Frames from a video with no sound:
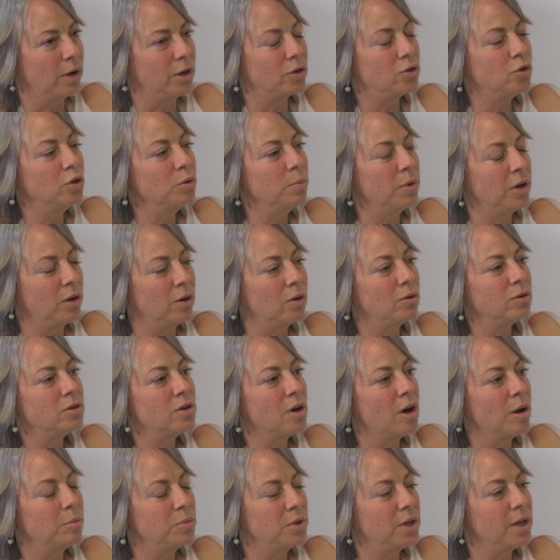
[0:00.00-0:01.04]
Well, it took me a long
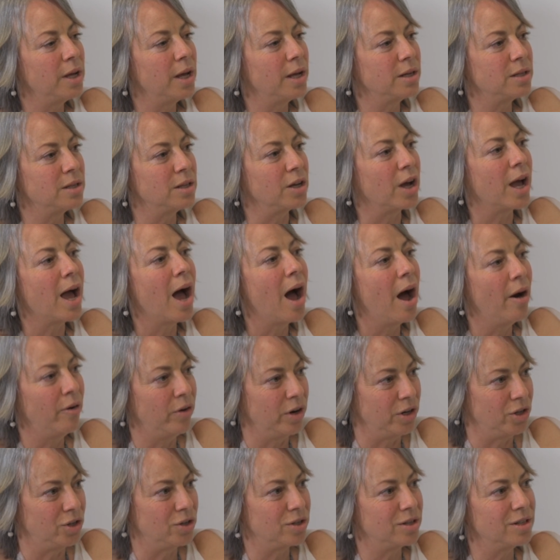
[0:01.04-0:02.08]
time to get the
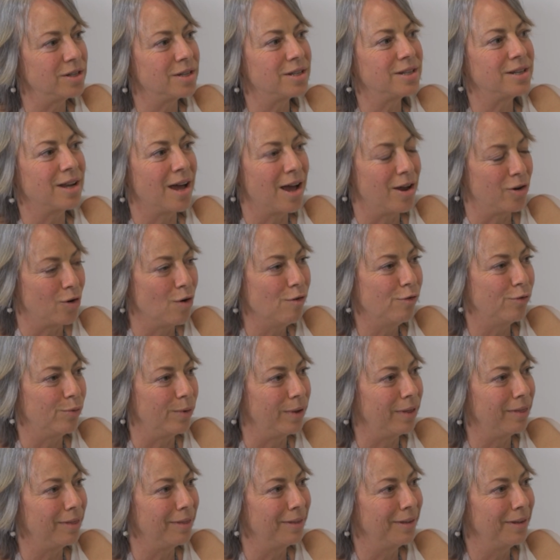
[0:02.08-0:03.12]
courage to start off
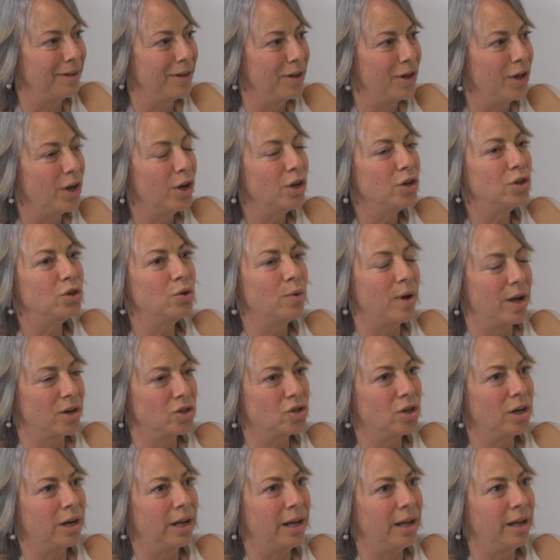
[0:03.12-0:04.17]
with, to
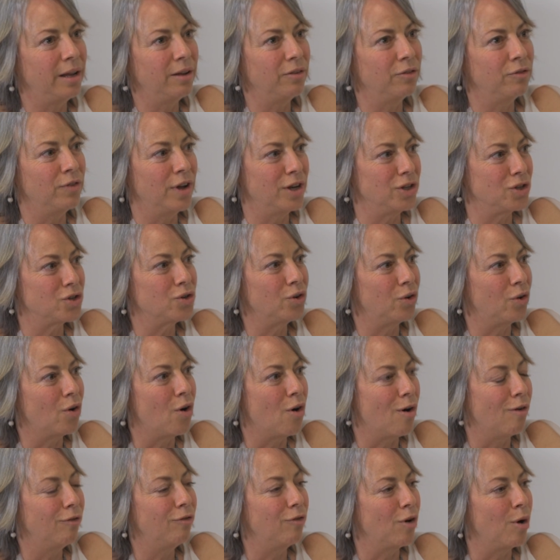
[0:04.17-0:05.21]
actually venture
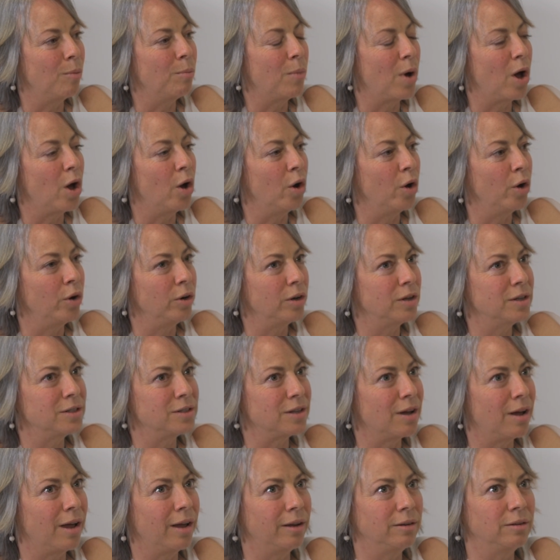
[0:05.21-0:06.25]
off on my own,
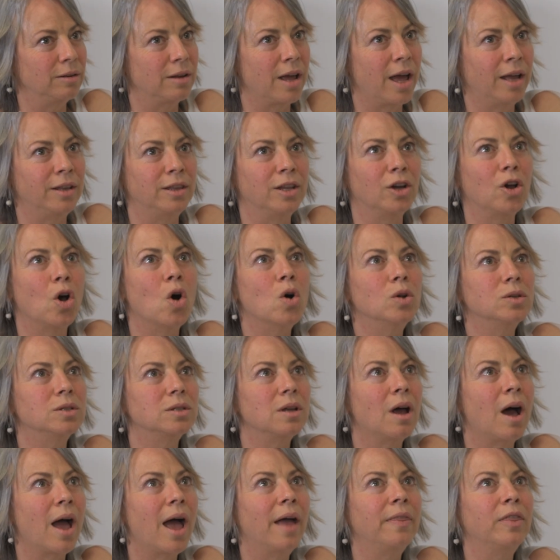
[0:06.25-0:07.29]
because I had the
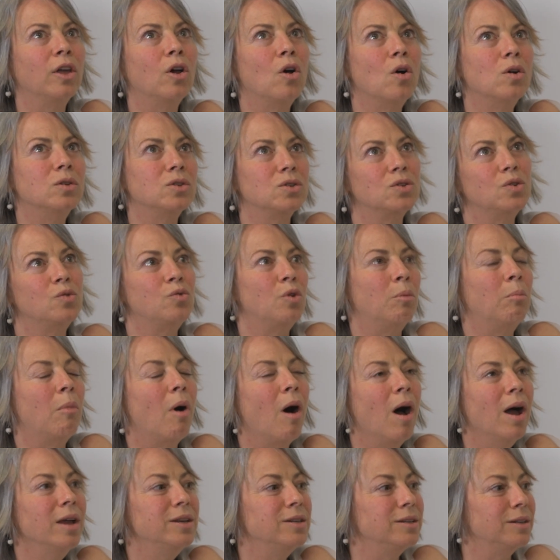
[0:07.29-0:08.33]
constant
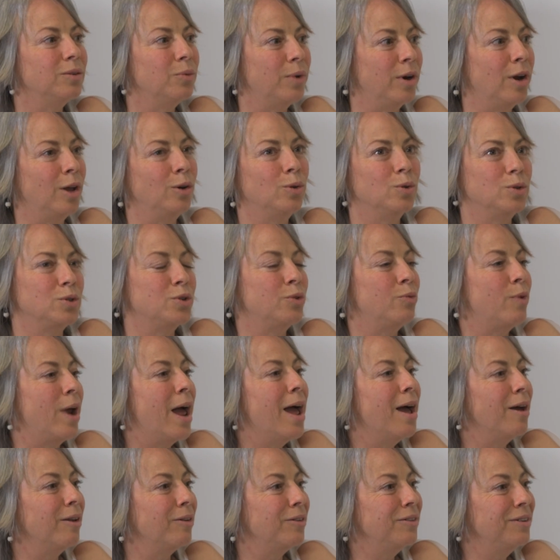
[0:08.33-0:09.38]
reminder when I looked
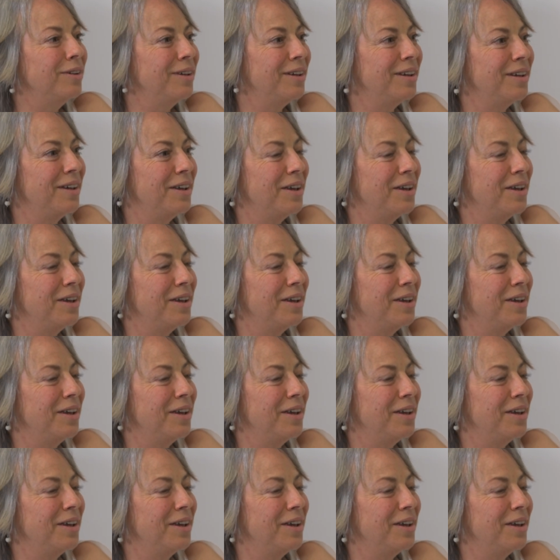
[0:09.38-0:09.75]
around